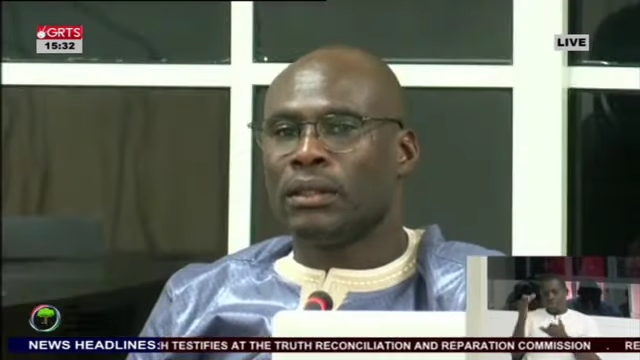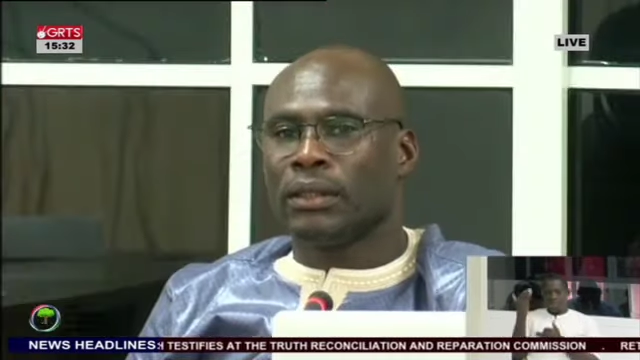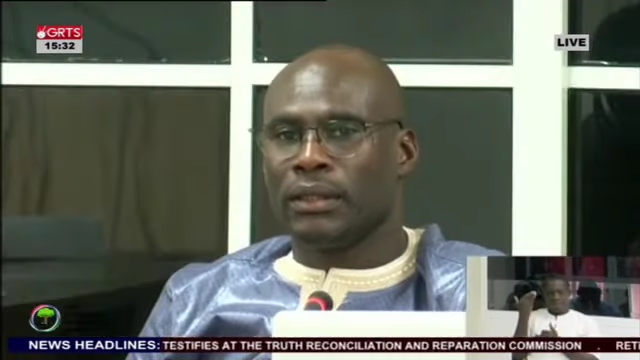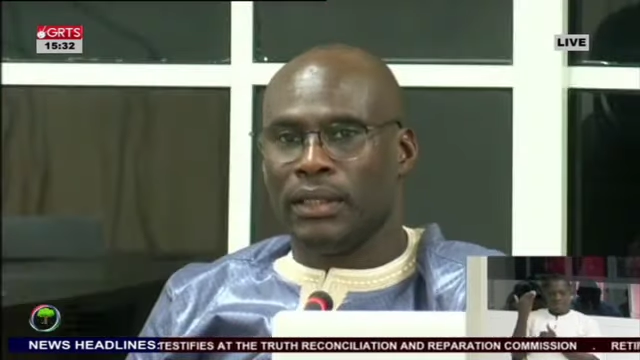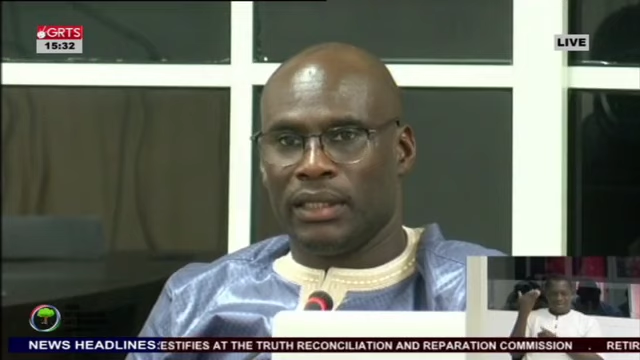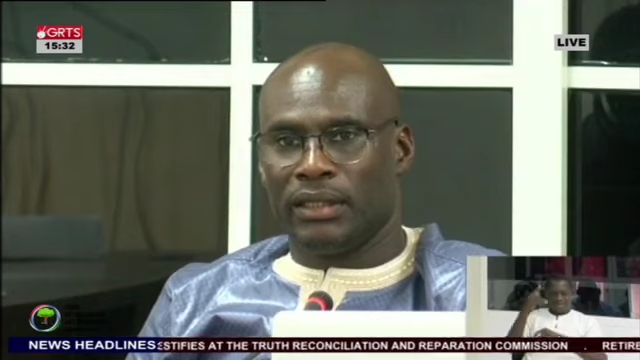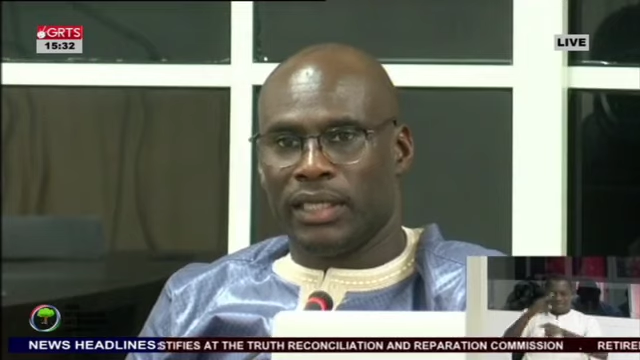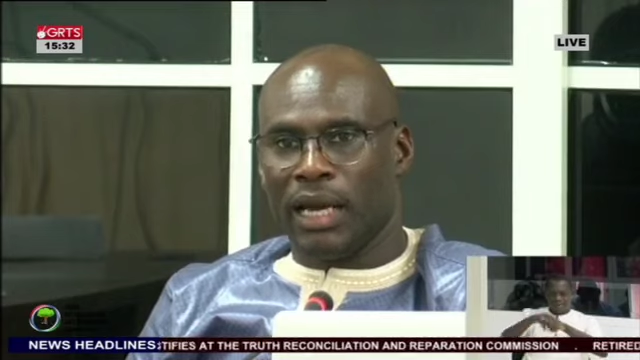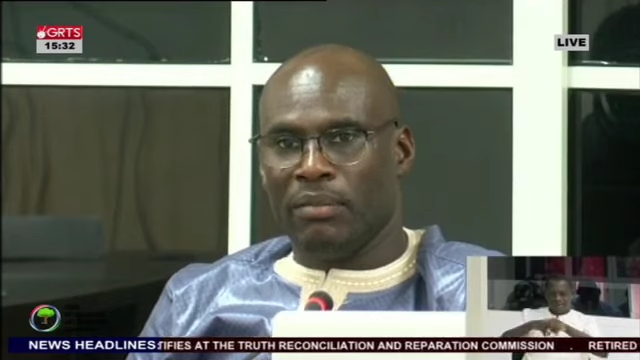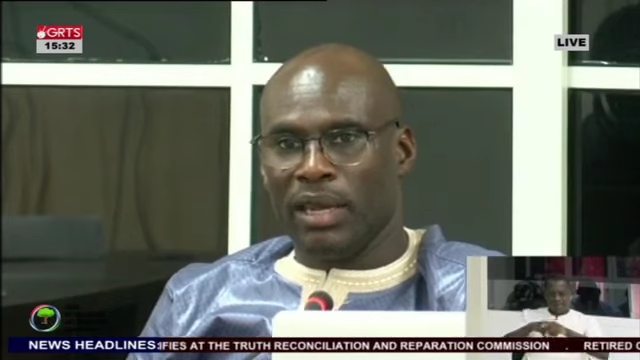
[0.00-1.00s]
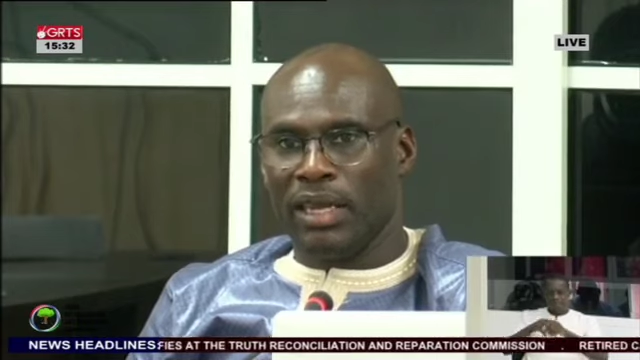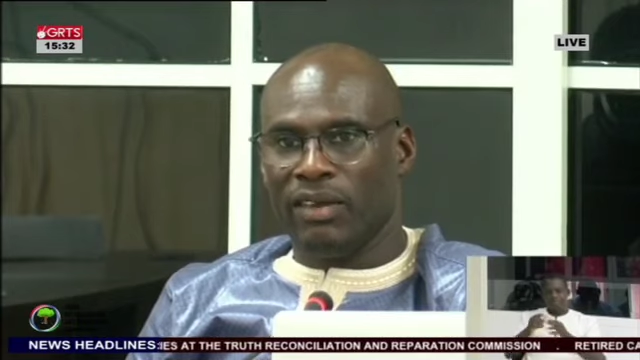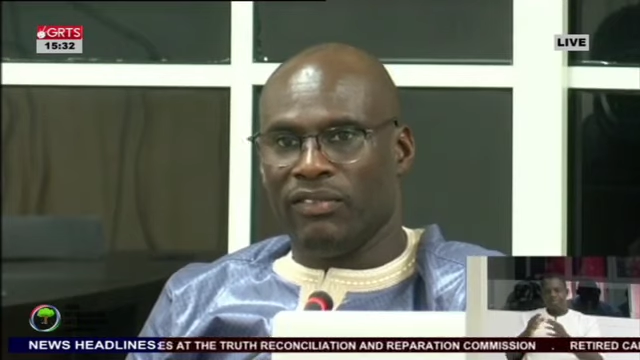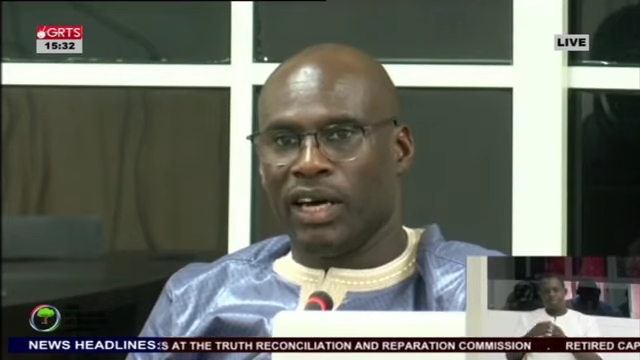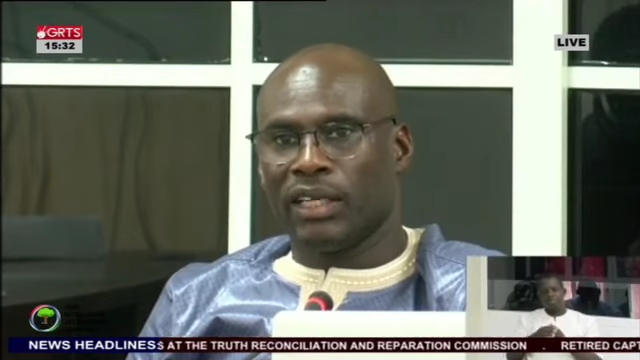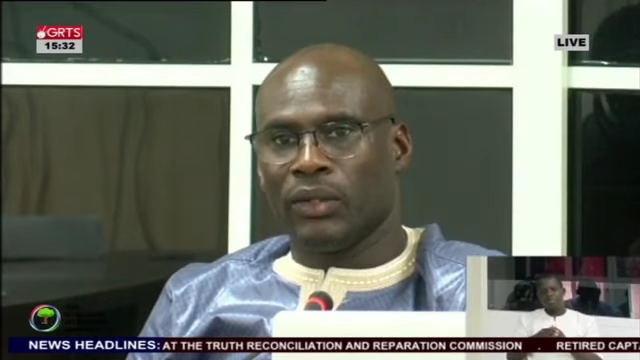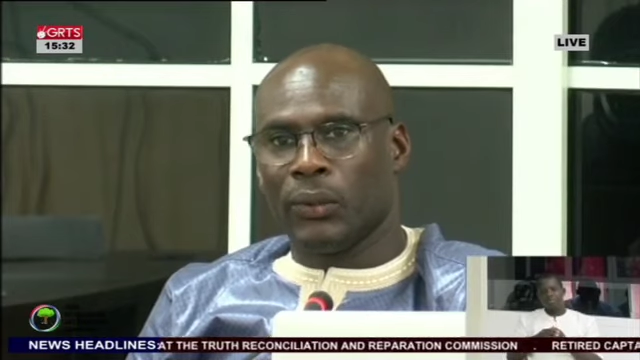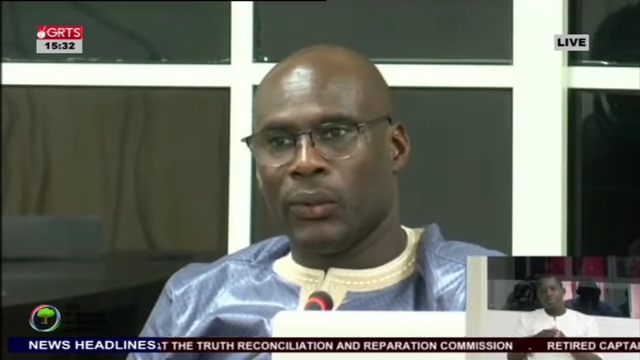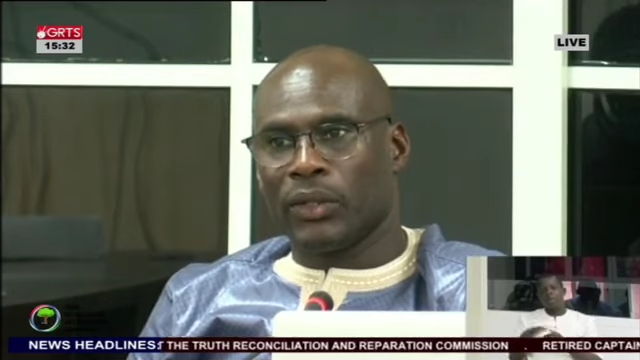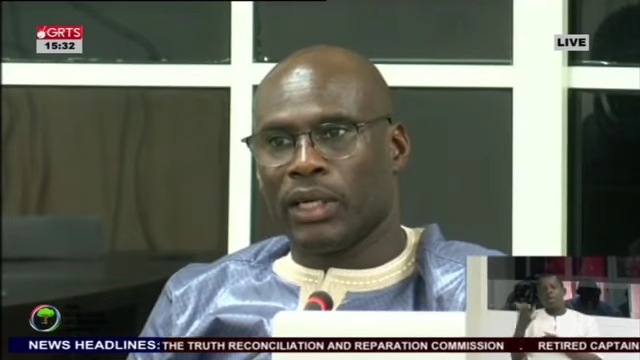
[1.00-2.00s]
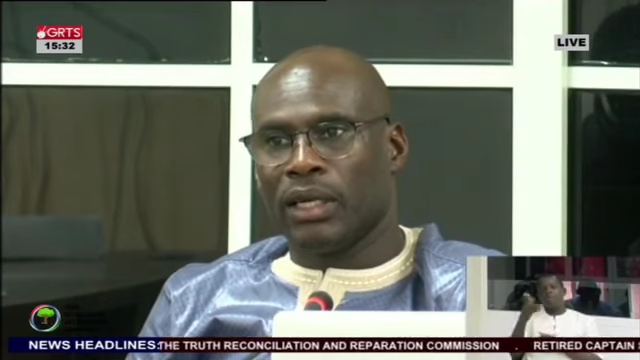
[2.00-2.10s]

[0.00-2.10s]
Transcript: did Jame give an order